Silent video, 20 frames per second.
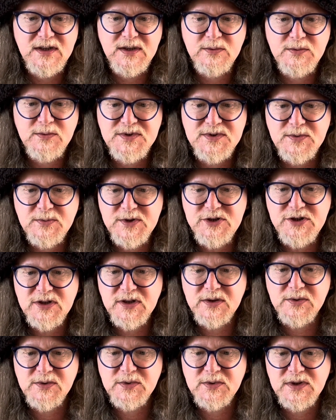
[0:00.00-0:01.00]
It was
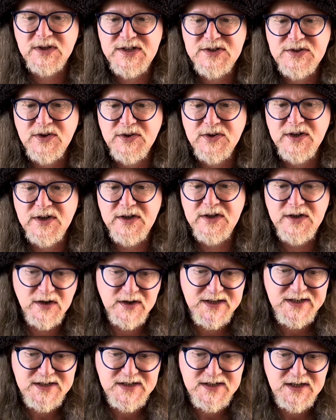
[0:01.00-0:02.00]
originally released on the
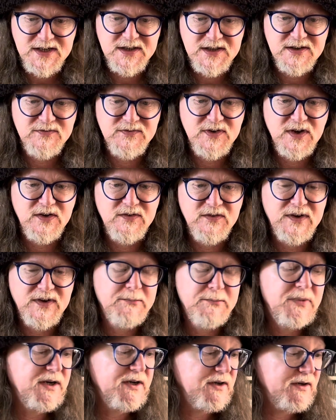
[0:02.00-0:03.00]
19th of
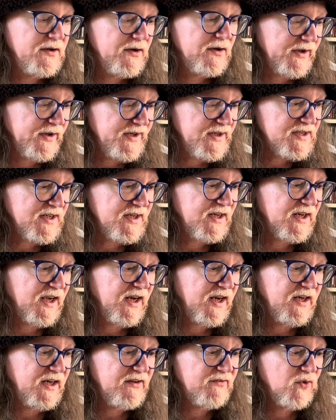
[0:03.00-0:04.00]
November
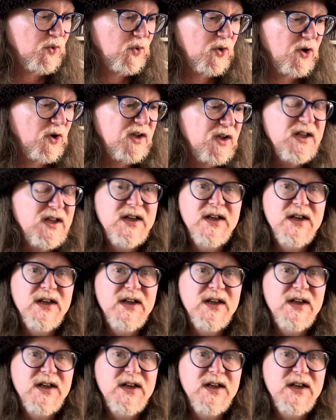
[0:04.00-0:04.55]
1984.